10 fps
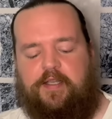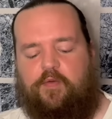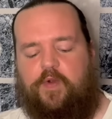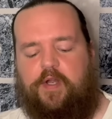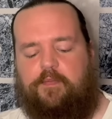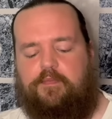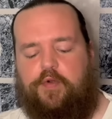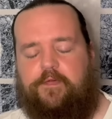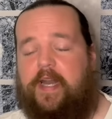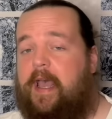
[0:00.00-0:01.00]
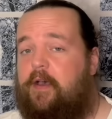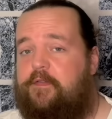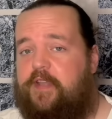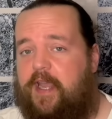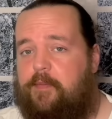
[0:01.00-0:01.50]
We are moving out
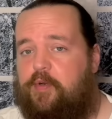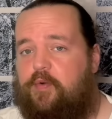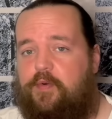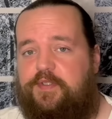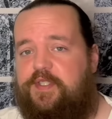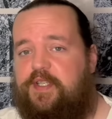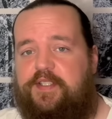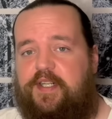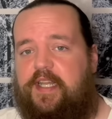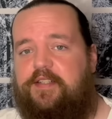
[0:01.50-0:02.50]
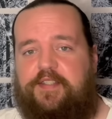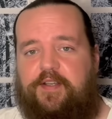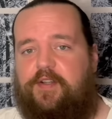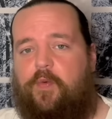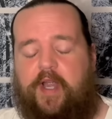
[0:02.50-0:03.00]
of Capricorn season
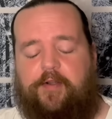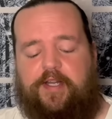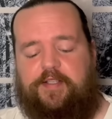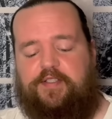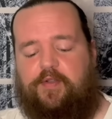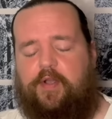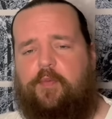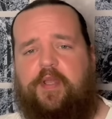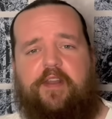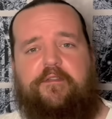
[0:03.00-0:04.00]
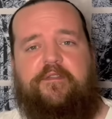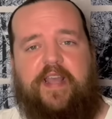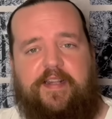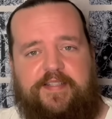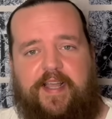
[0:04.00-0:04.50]
into Aquarius, so I hope you had a
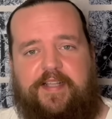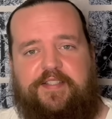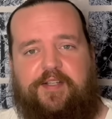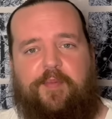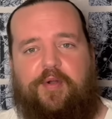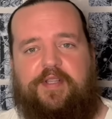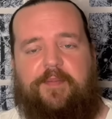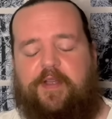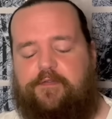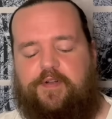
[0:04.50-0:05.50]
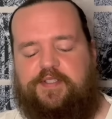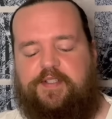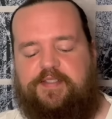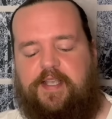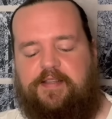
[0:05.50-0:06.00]
fantastic birthday, my friends.
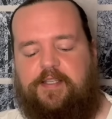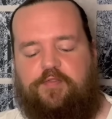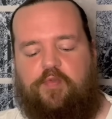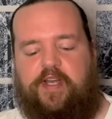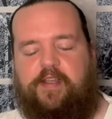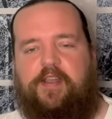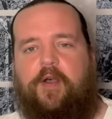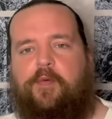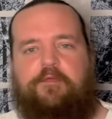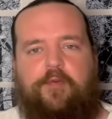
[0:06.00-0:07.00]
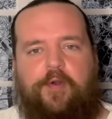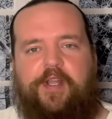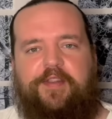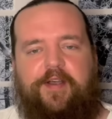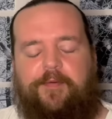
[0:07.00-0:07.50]
Let's get this reading going for
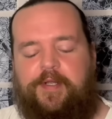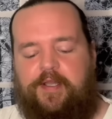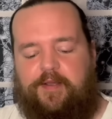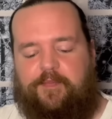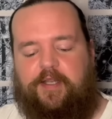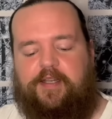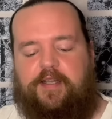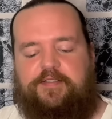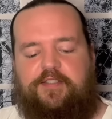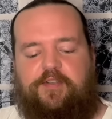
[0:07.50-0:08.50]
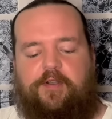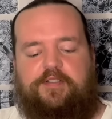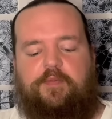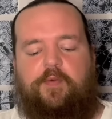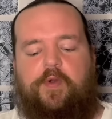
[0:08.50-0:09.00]
you, though my guides. Talk
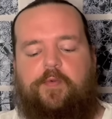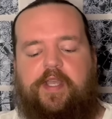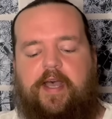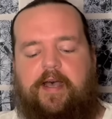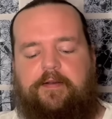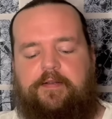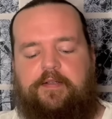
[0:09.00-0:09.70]
to me. What do we got?